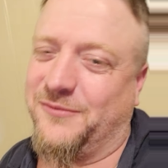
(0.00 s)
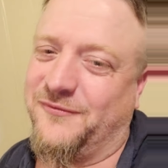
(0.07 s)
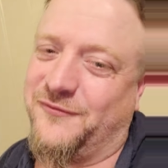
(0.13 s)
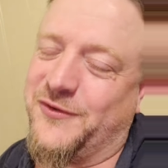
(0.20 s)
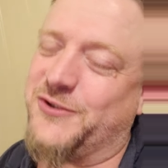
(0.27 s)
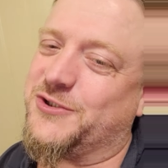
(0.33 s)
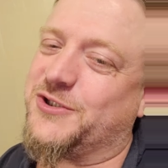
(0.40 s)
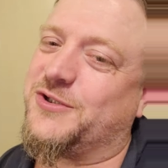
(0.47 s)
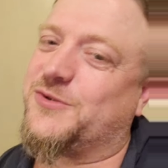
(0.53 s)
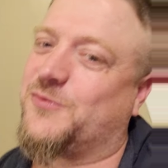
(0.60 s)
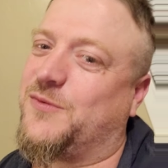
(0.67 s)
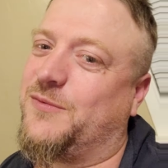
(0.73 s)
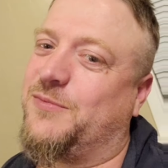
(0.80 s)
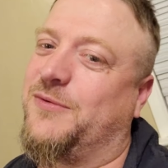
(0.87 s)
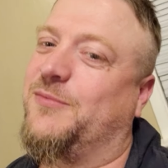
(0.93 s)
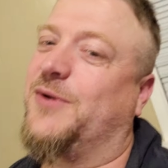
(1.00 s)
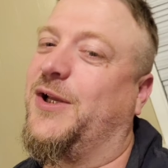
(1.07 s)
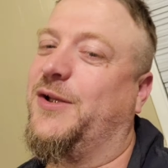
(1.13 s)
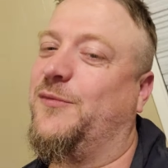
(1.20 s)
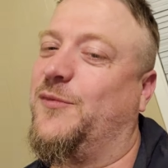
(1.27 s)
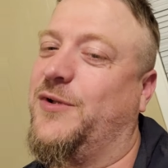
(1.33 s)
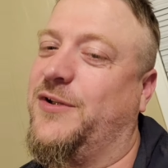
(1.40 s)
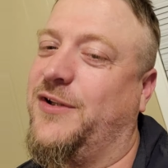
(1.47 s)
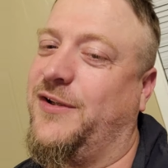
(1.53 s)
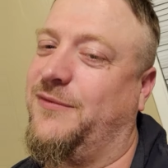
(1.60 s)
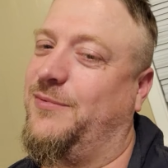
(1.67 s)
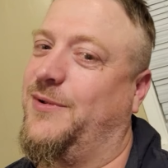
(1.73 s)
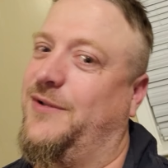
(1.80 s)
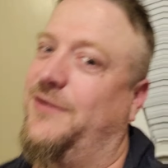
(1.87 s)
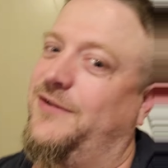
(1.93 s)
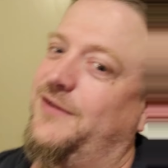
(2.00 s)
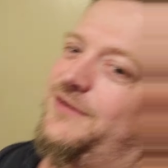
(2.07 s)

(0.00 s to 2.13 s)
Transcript: Vengeance will be mine one day. But